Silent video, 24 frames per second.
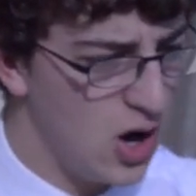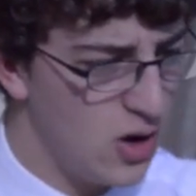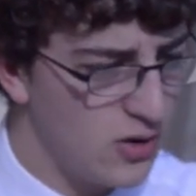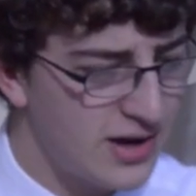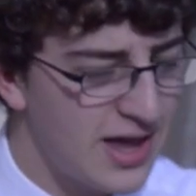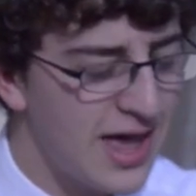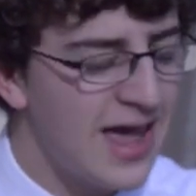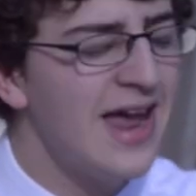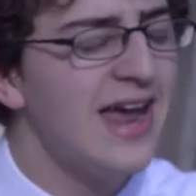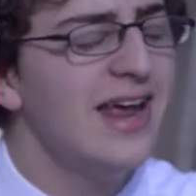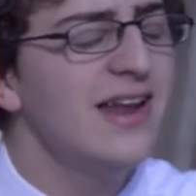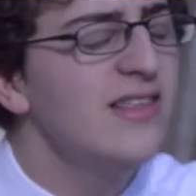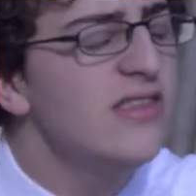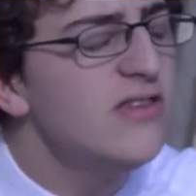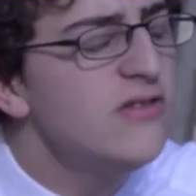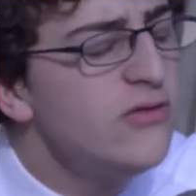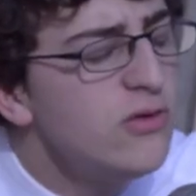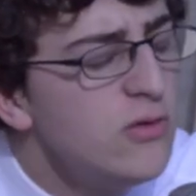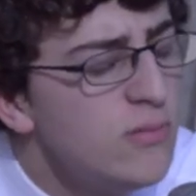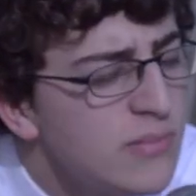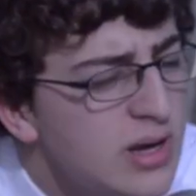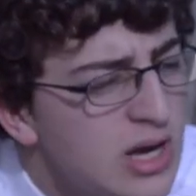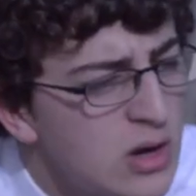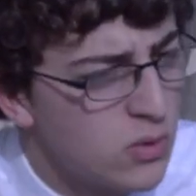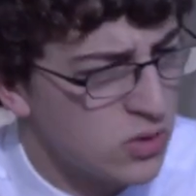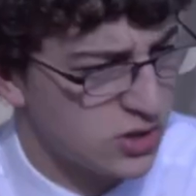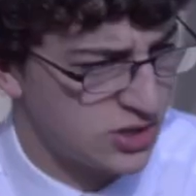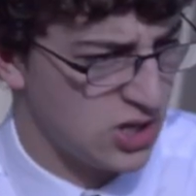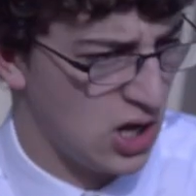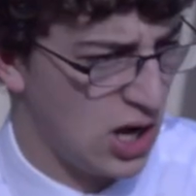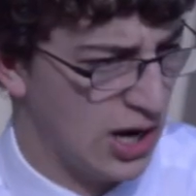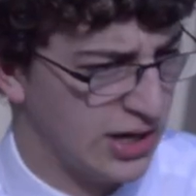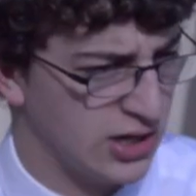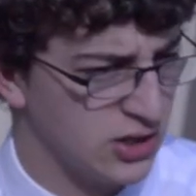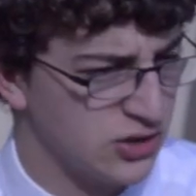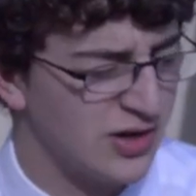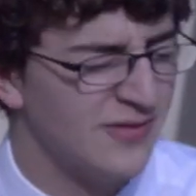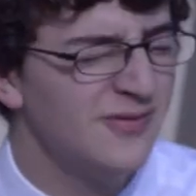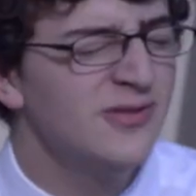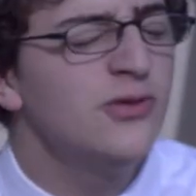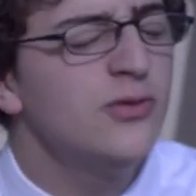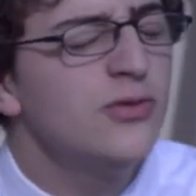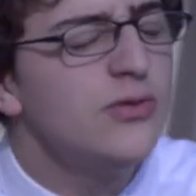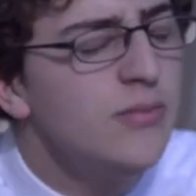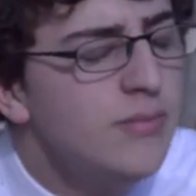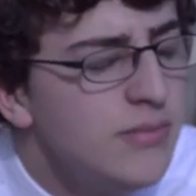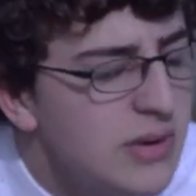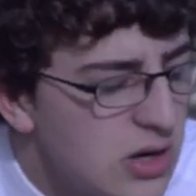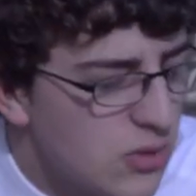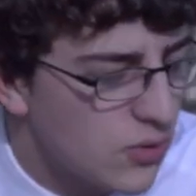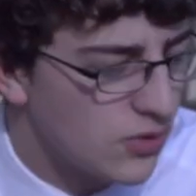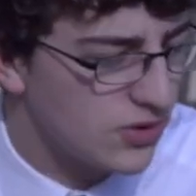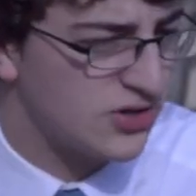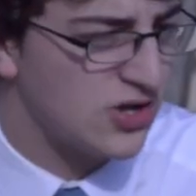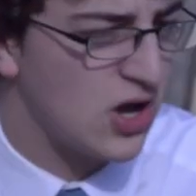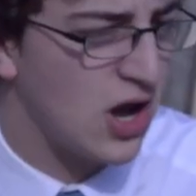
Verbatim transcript: Okay, and it's for me we're talking, Jeff. It's for me we're